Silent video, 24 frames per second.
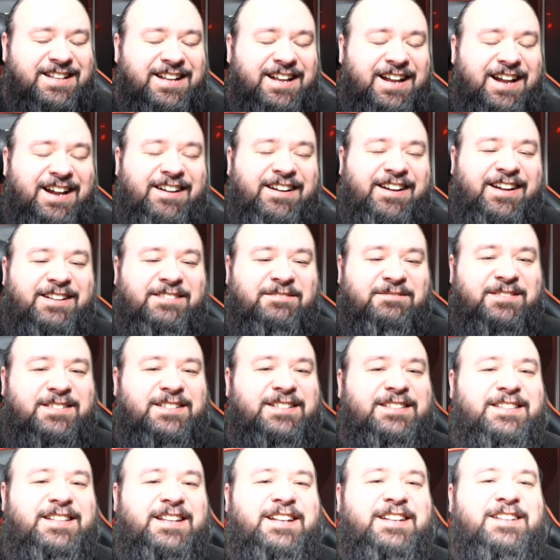Alright,
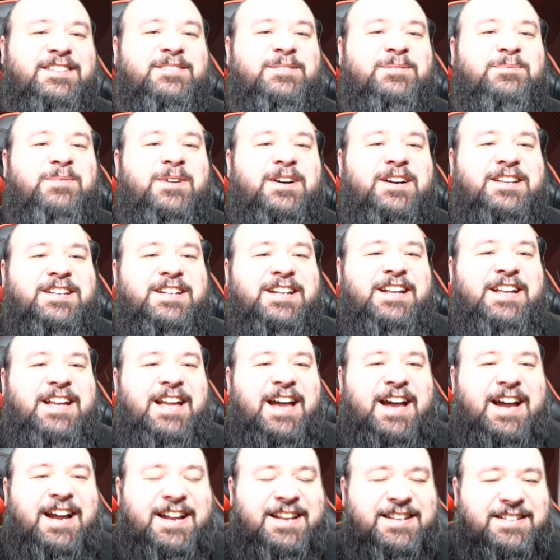well, thanks for watching,
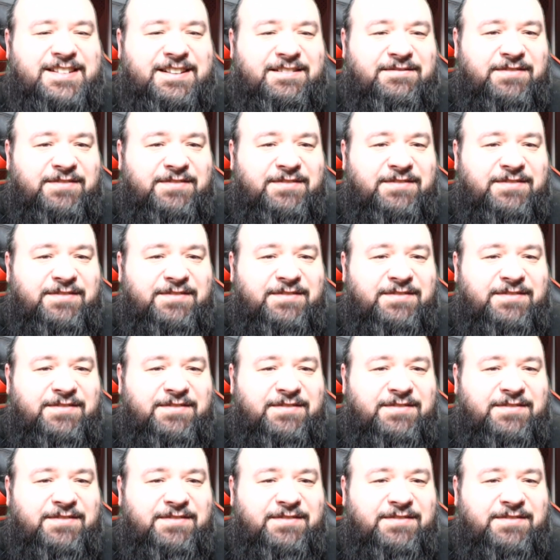guys.